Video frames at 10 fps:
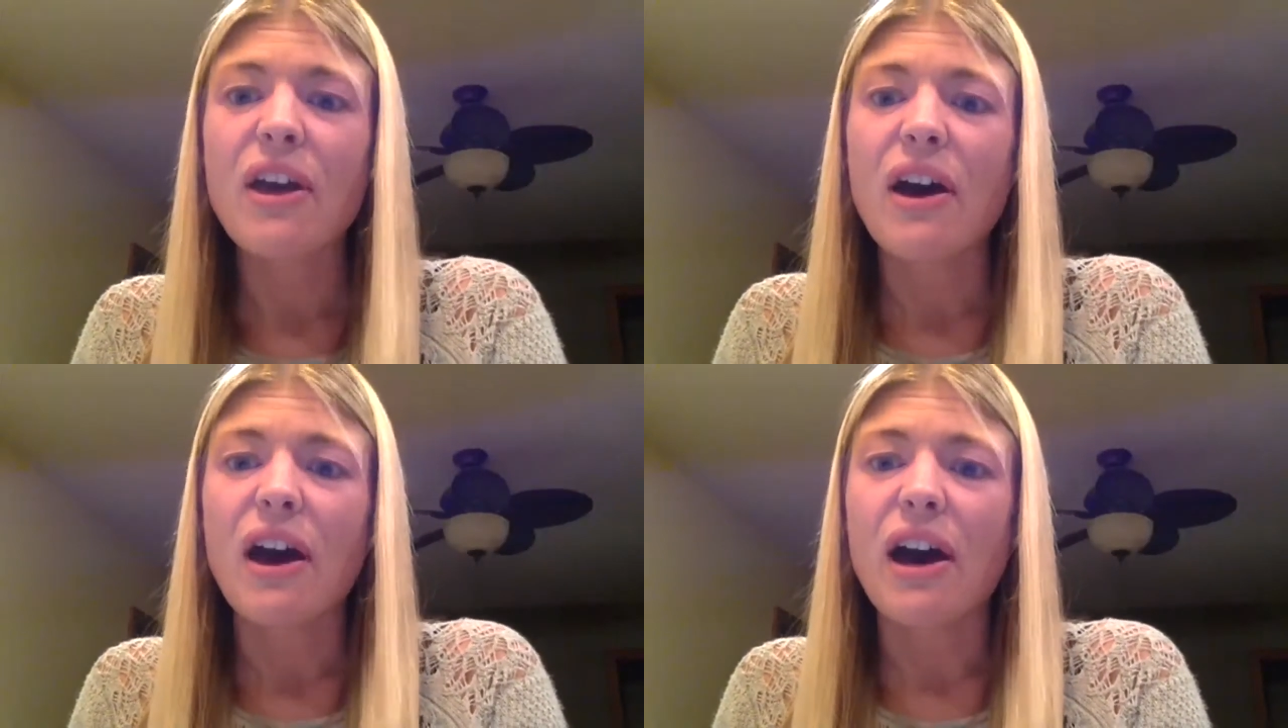
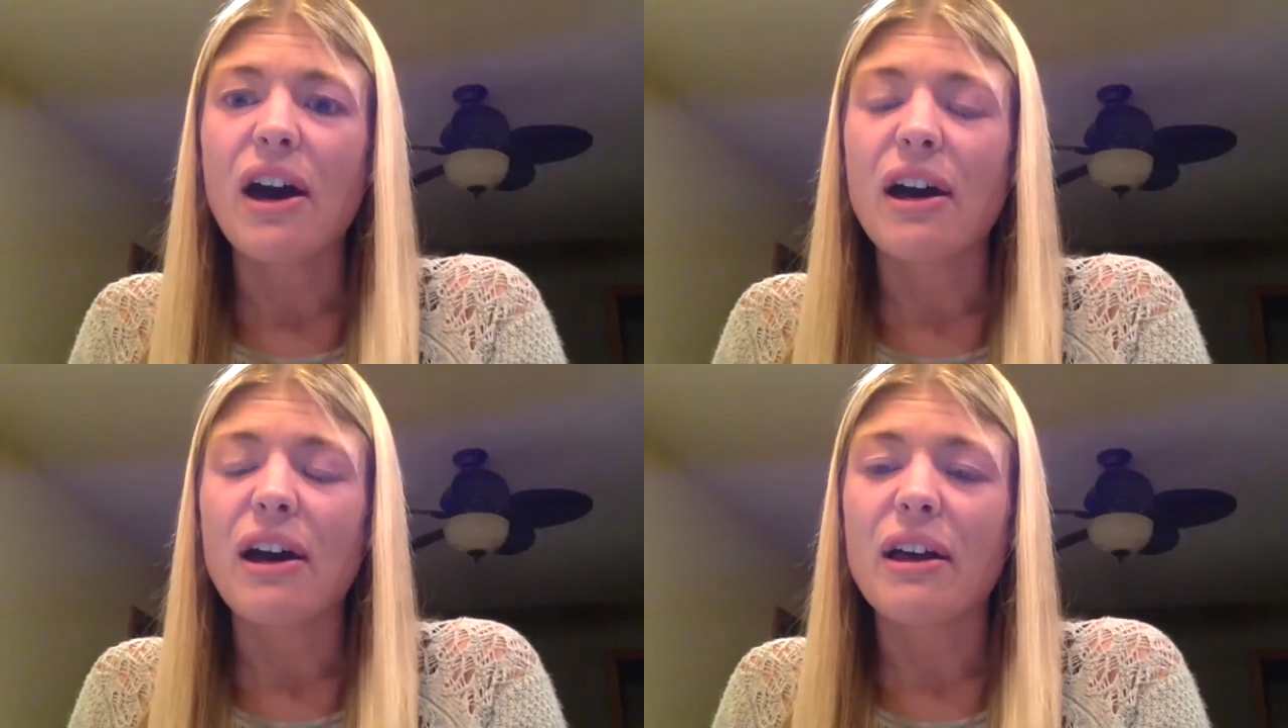
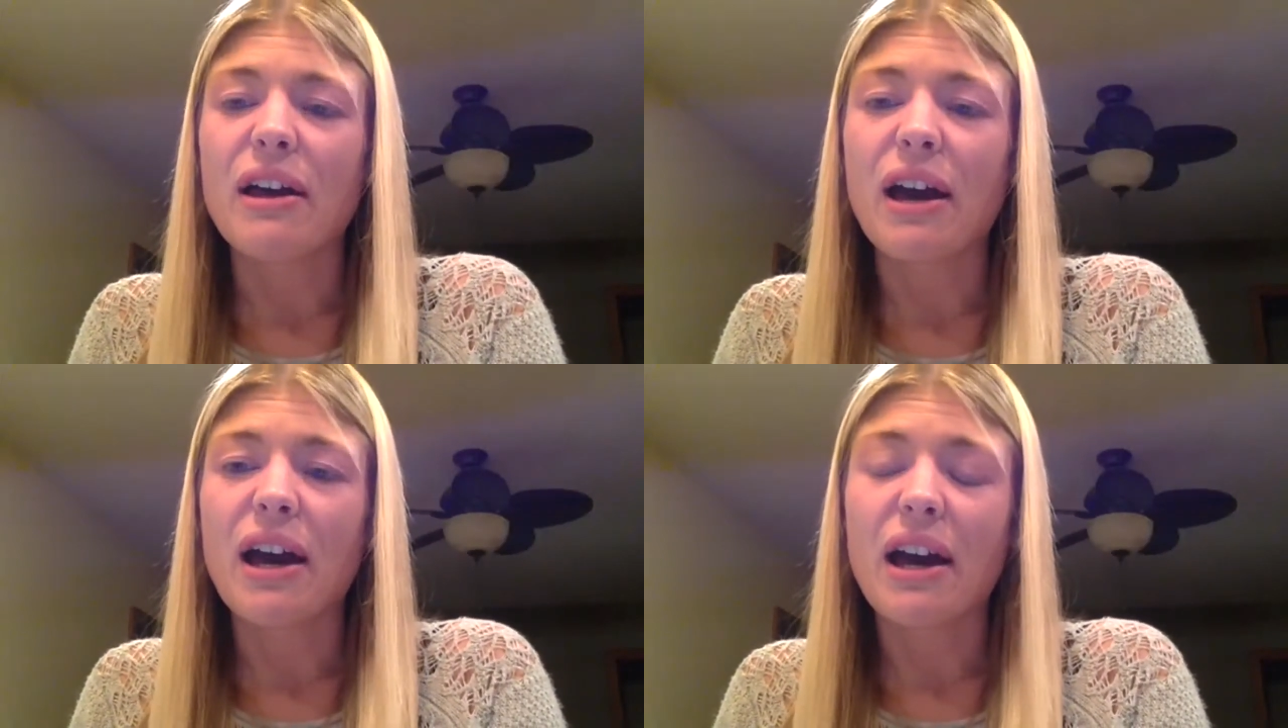
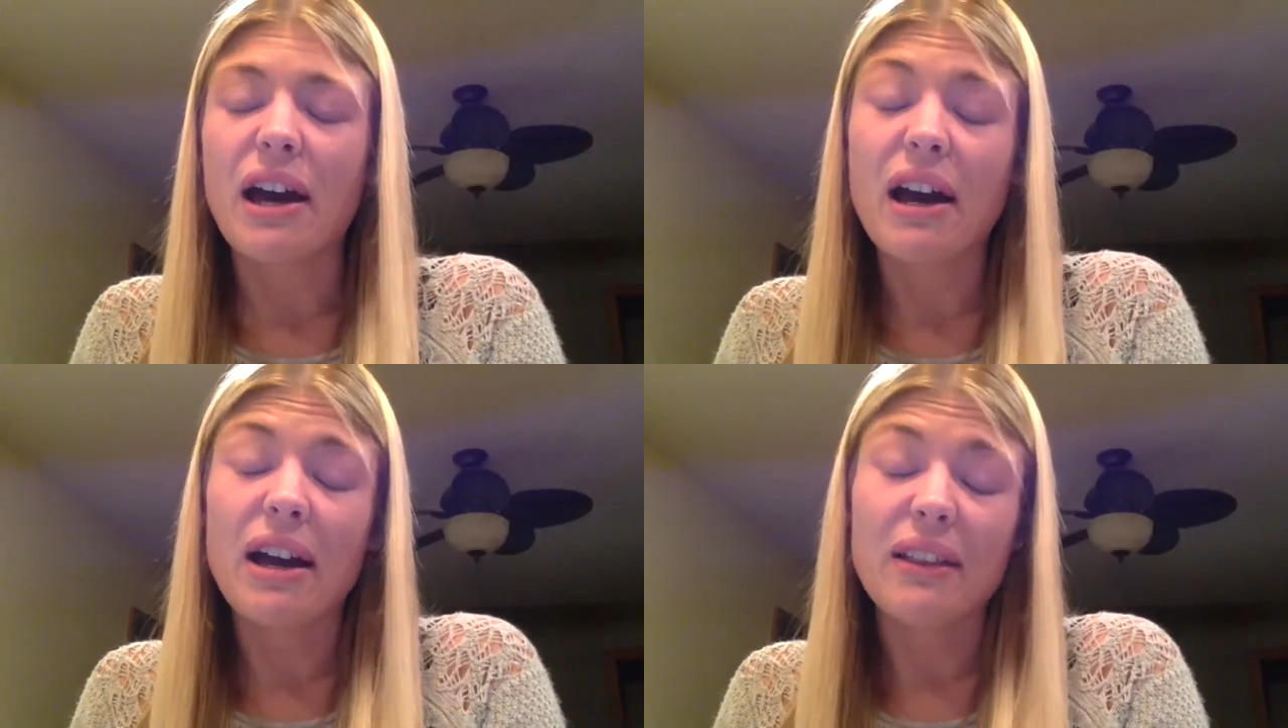
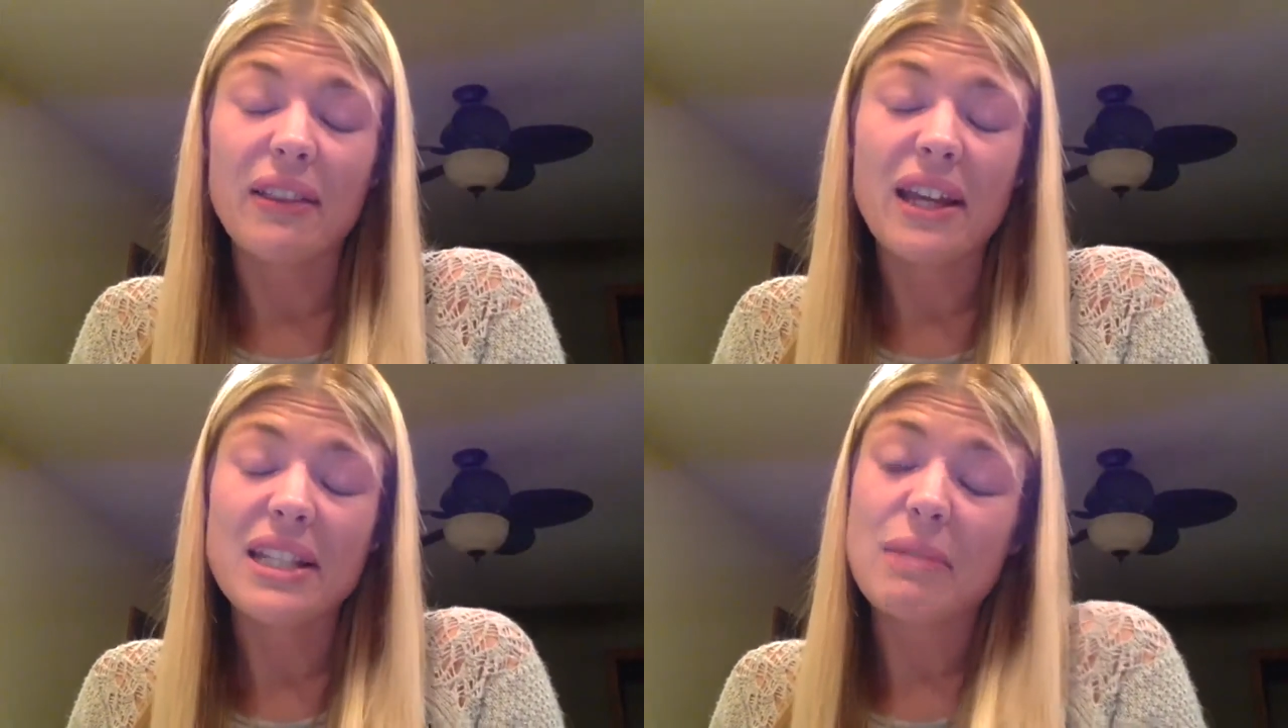
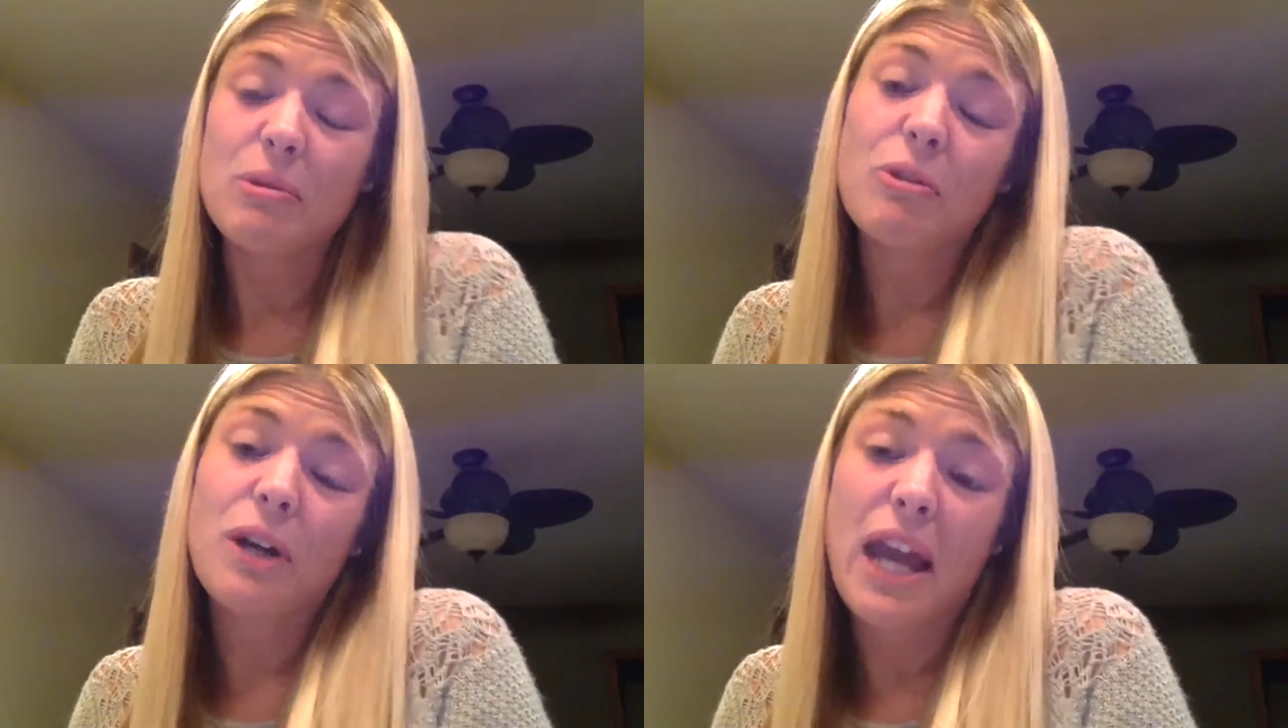Like I said
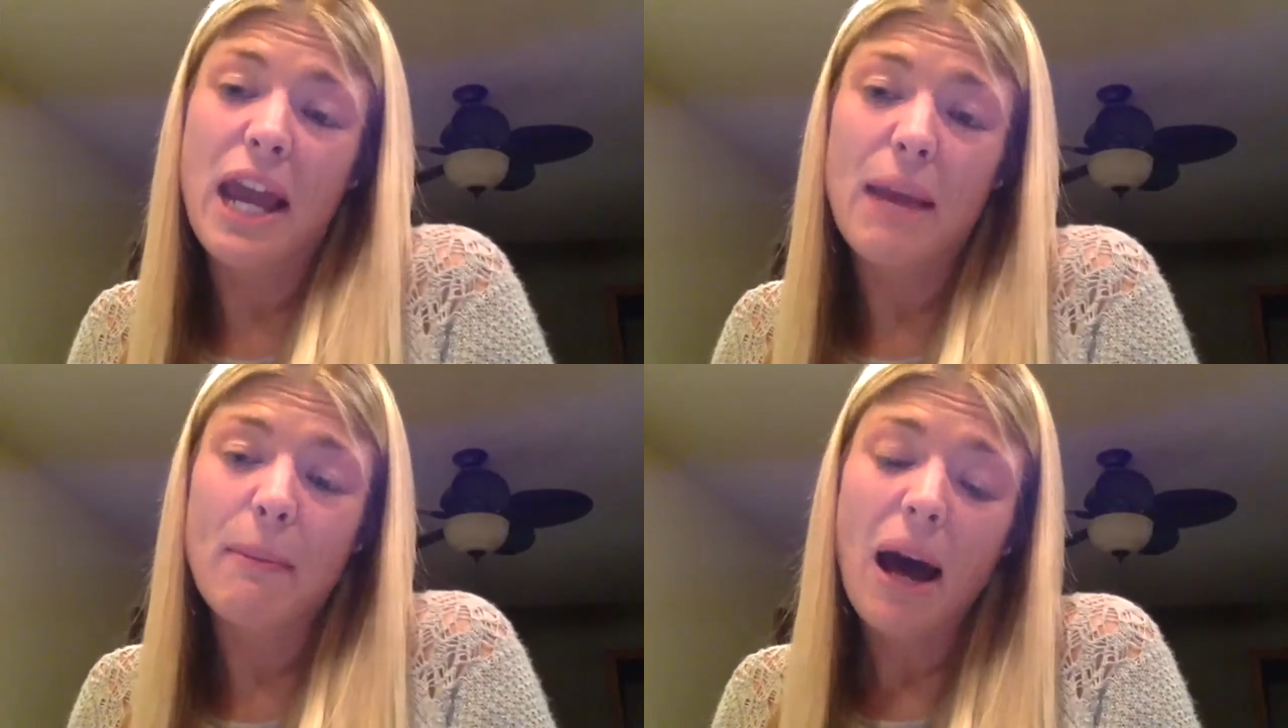before, I
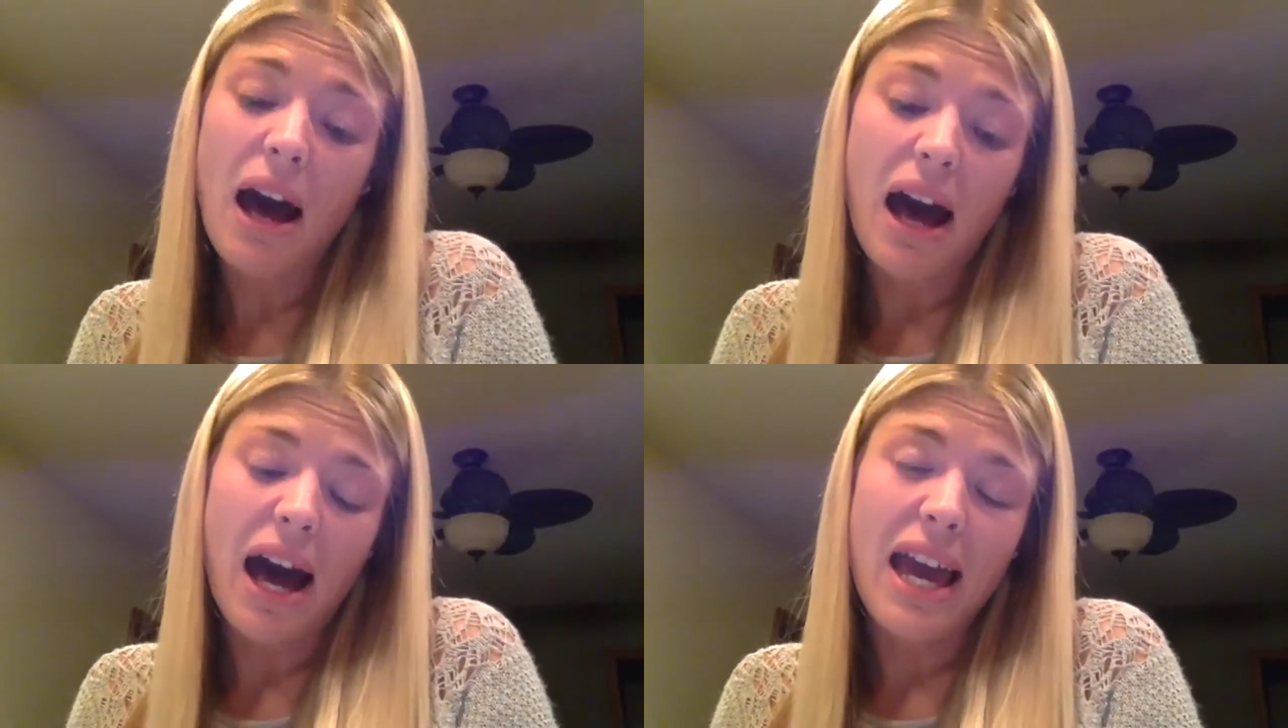aim
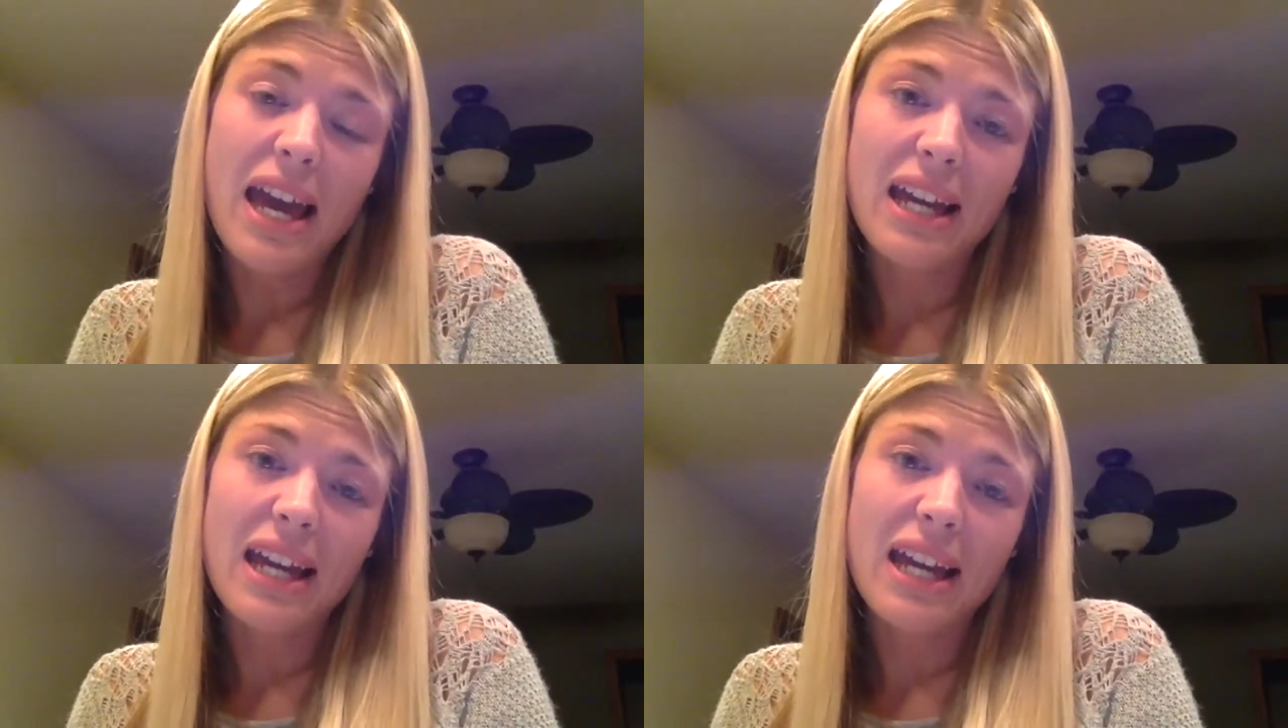high.